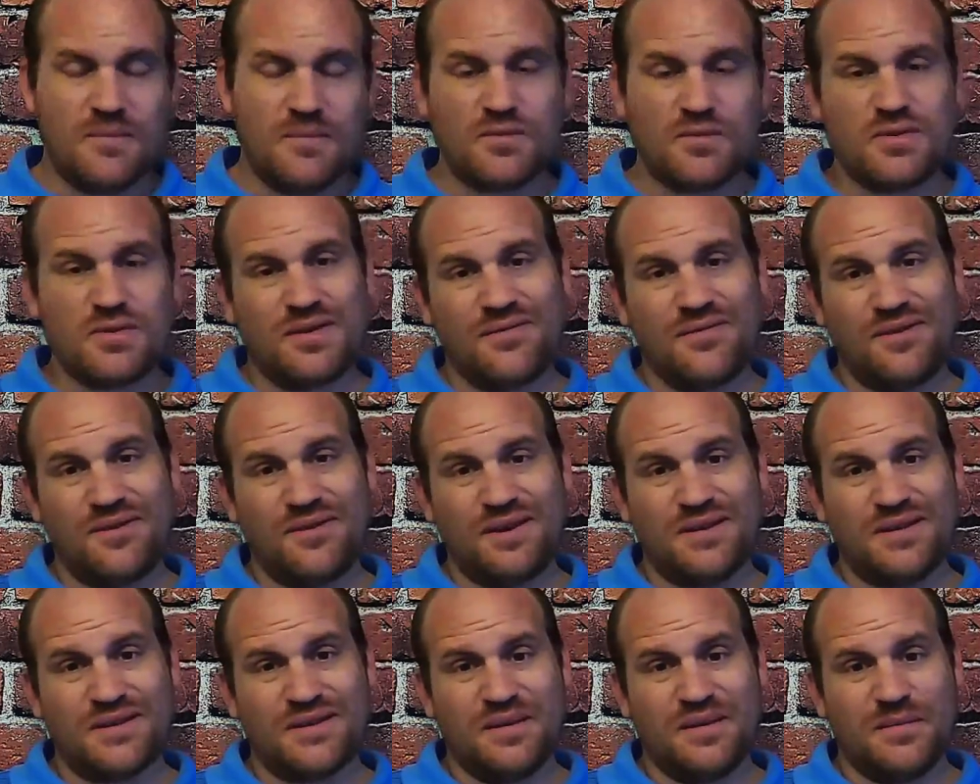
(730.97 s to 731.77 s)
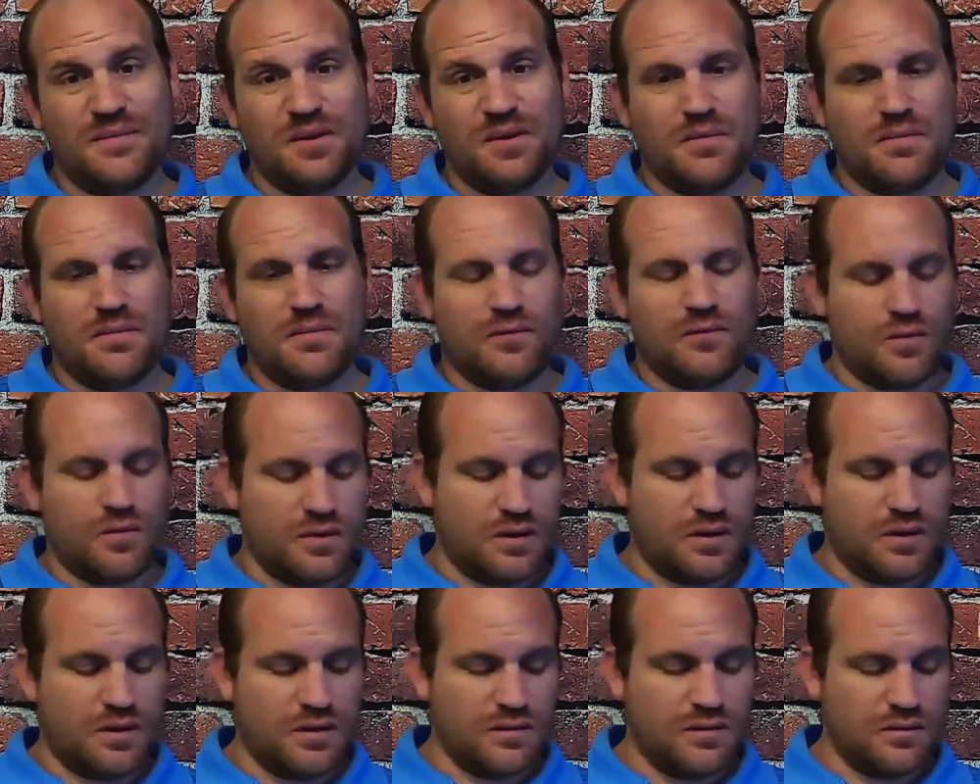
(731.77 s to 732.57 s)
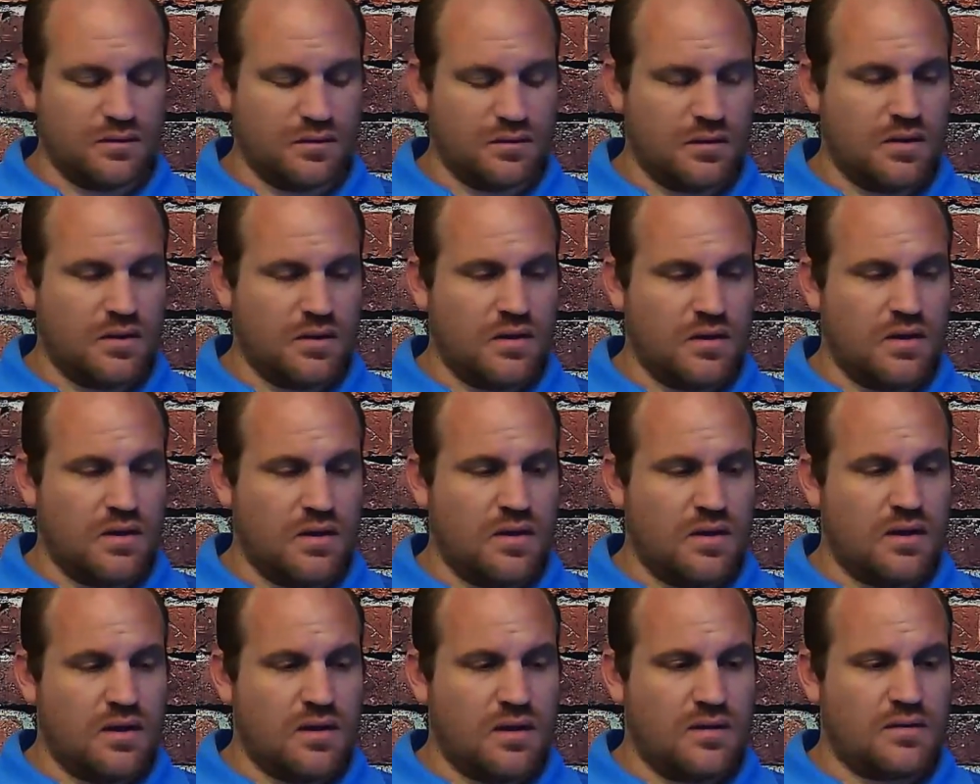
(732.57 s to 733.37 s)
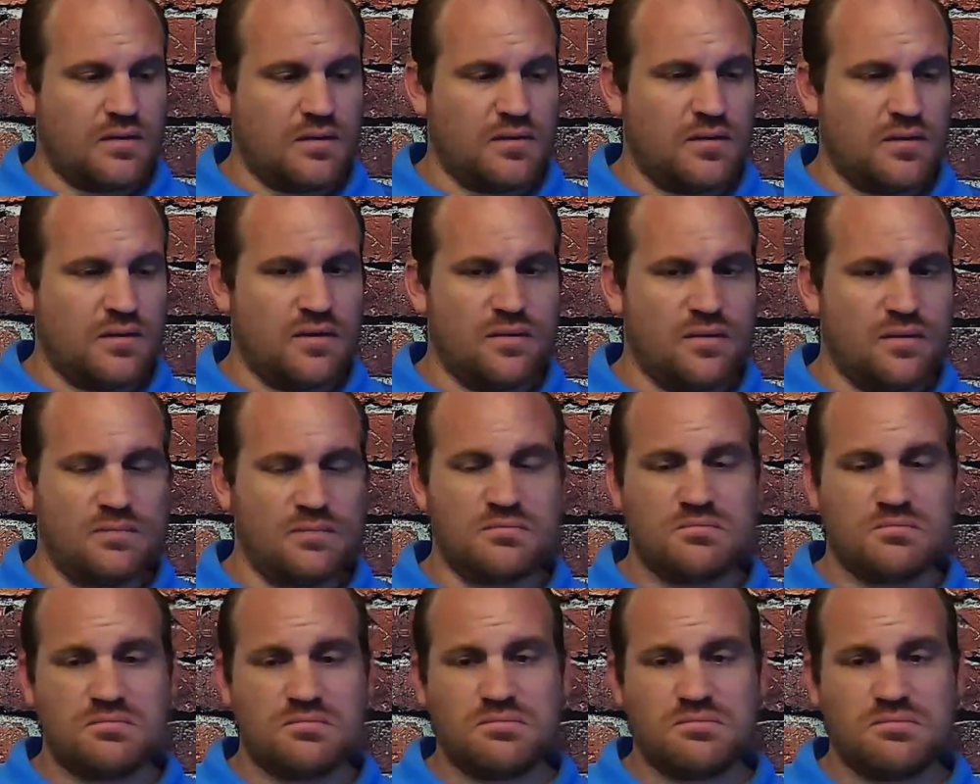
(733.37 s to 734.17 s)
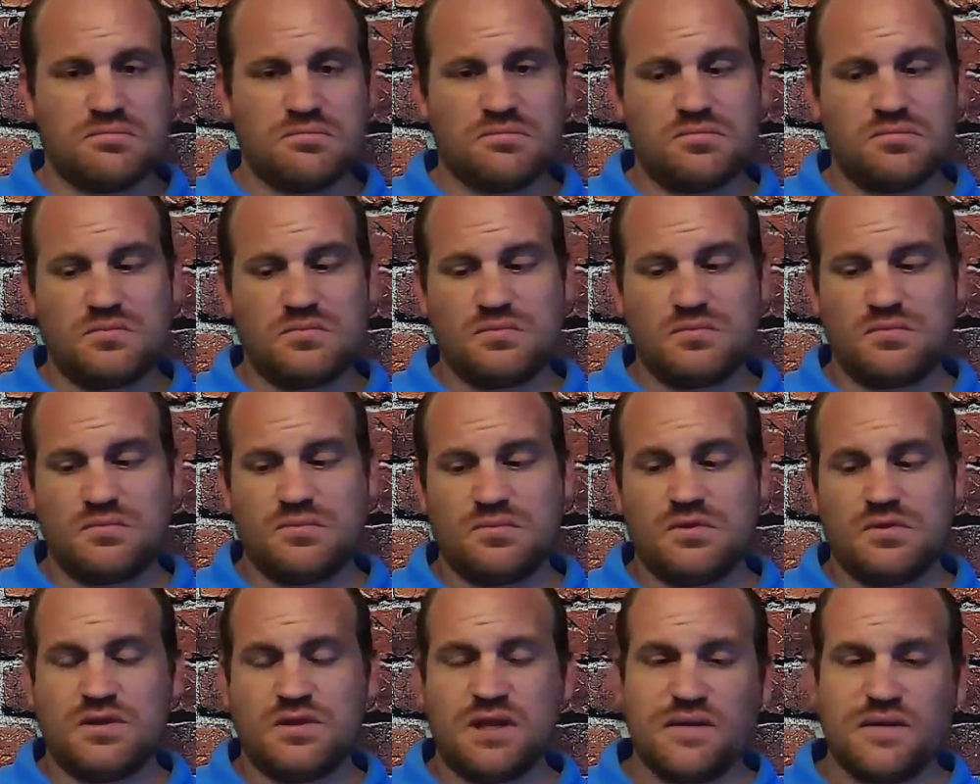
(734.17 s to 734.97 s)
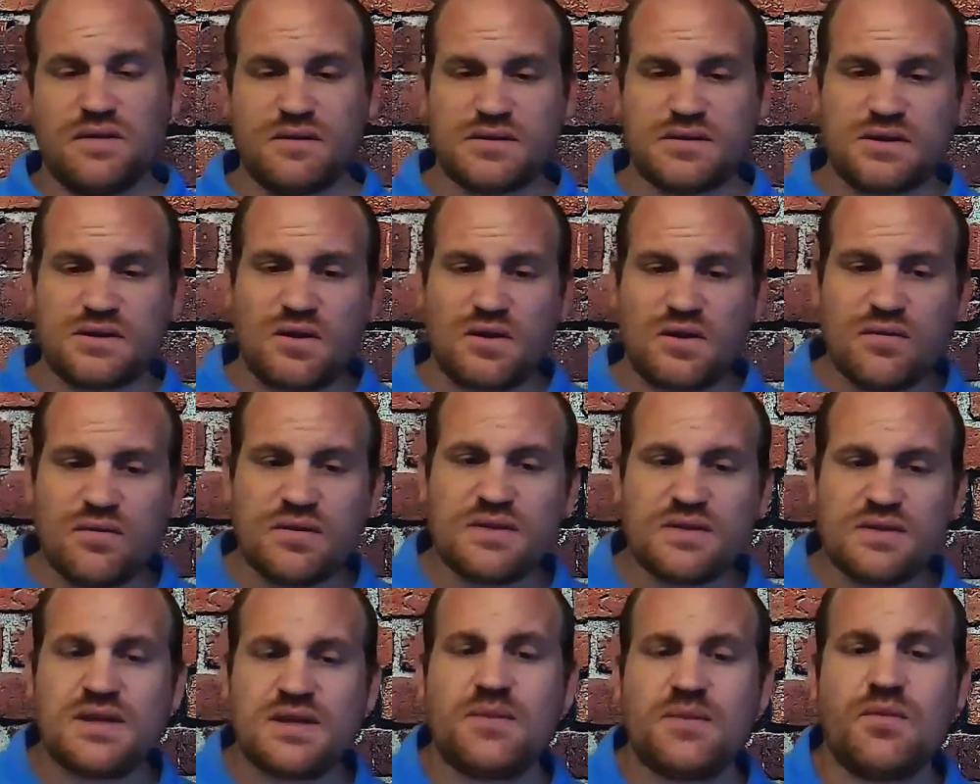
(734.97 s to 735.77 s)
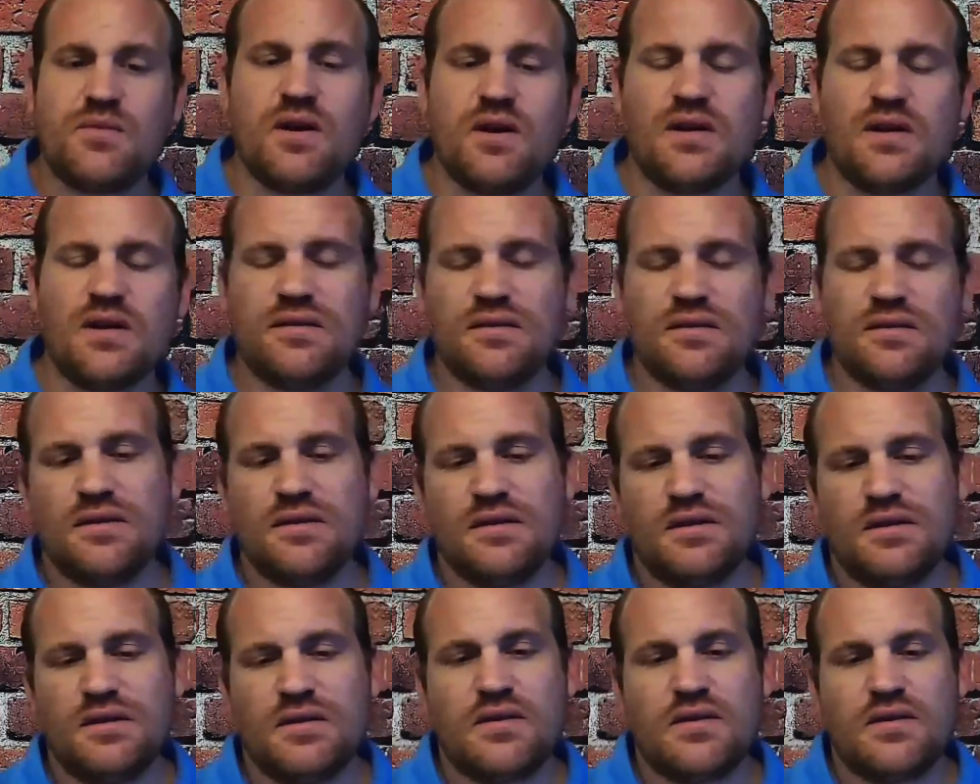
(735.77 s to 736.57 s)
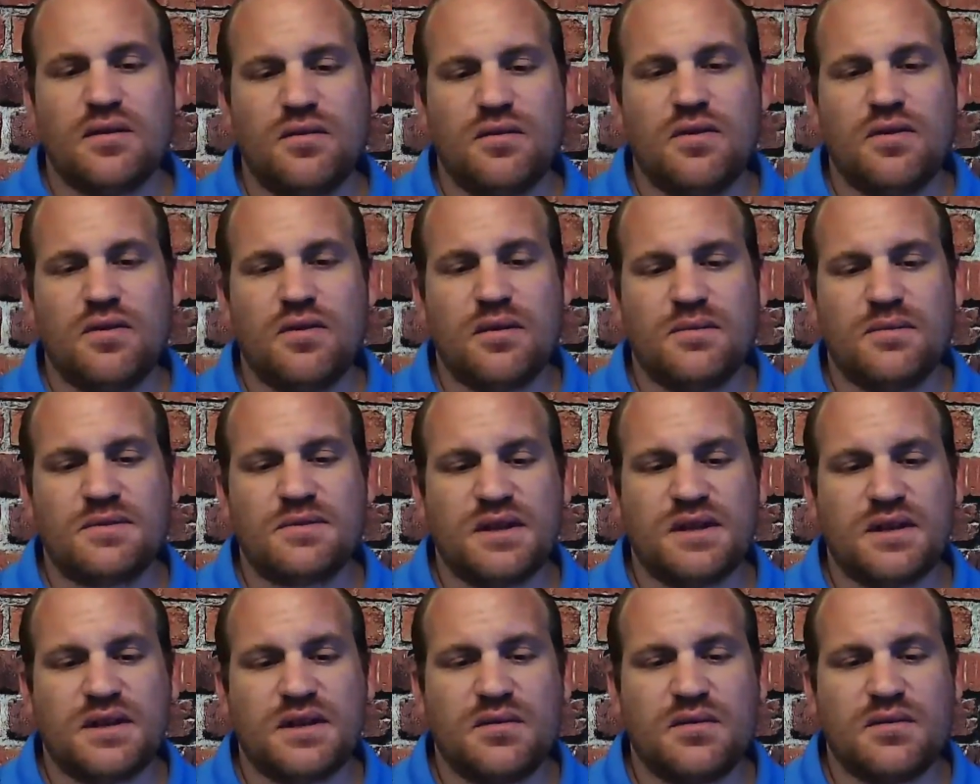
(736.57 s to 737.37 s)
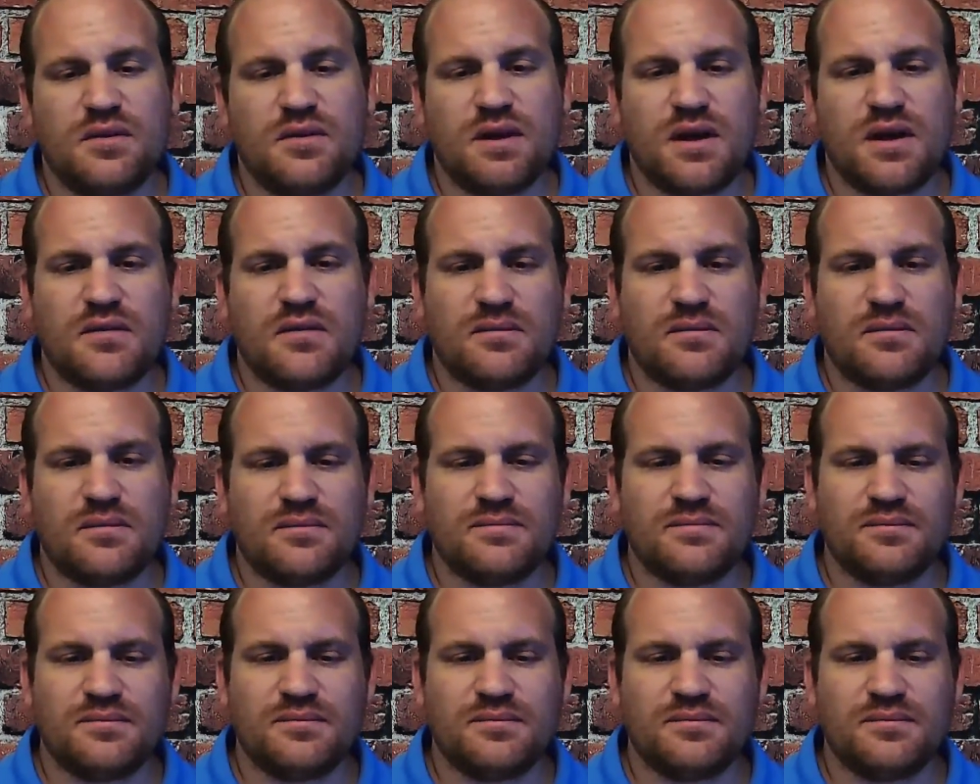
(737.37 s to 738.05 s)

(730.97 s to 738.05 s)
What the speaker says: I'm trying to finish that beer before then, and we'll see if it's going the same way, going up instead of going down.